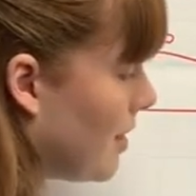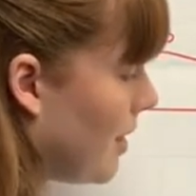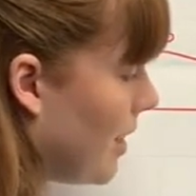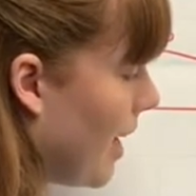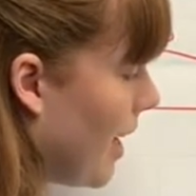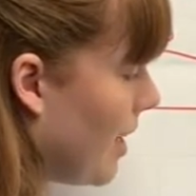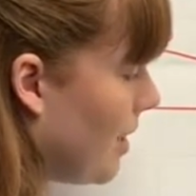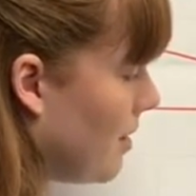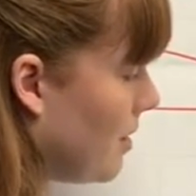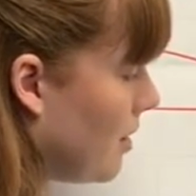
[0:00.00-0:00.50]
at the
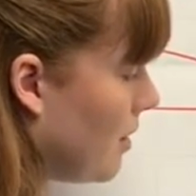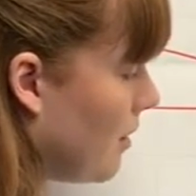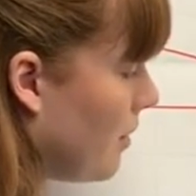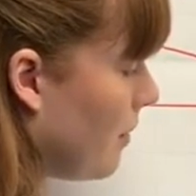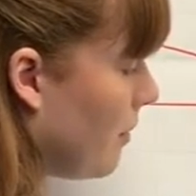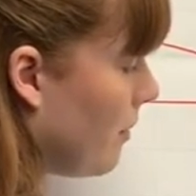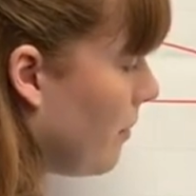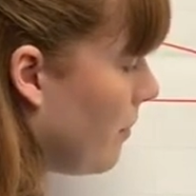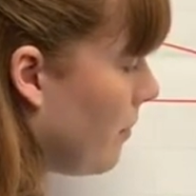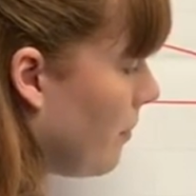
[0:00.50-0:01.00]
end,
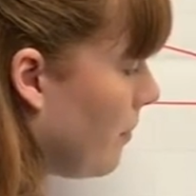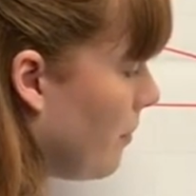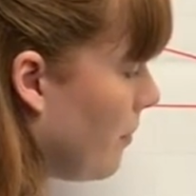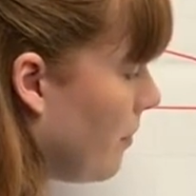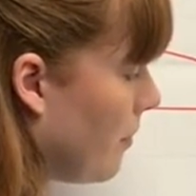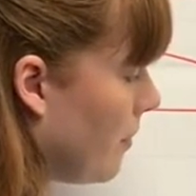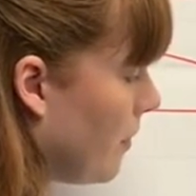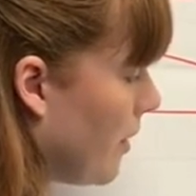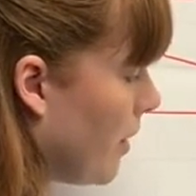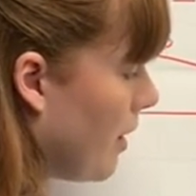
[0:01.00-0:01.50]

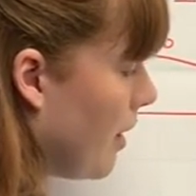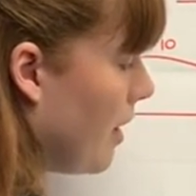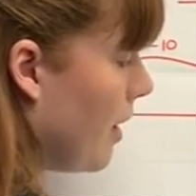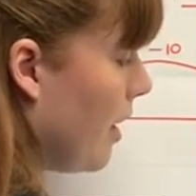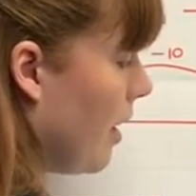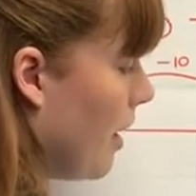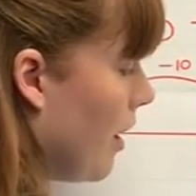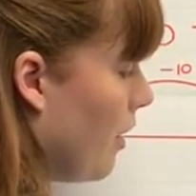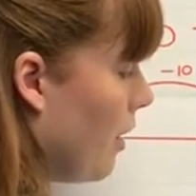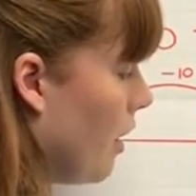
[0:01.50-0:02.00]

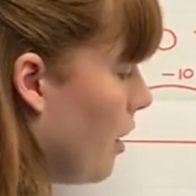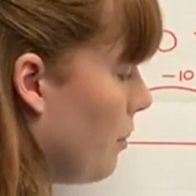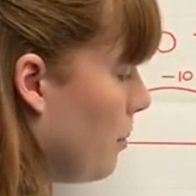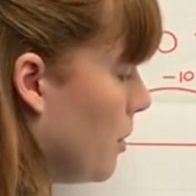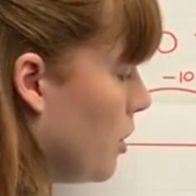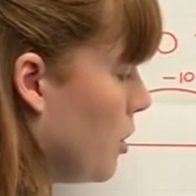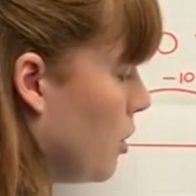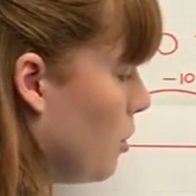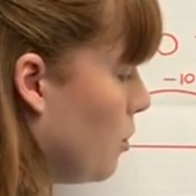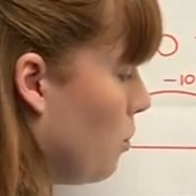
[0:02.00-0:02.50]
and I
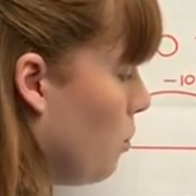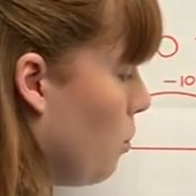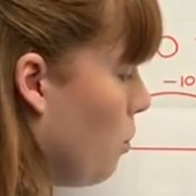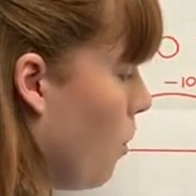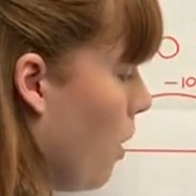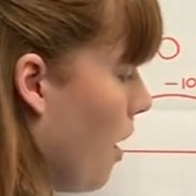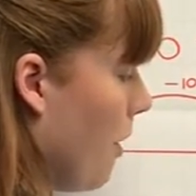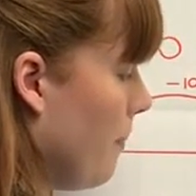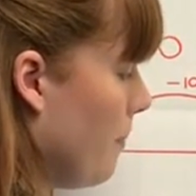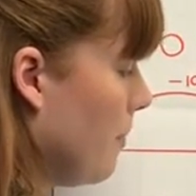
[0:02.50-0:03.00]
would do
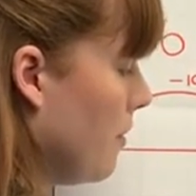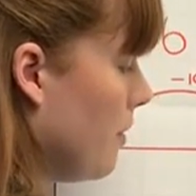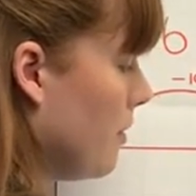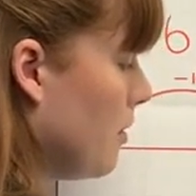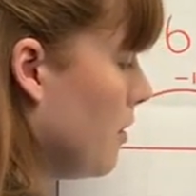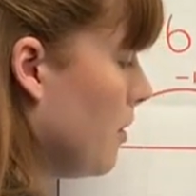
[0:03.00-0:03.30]
one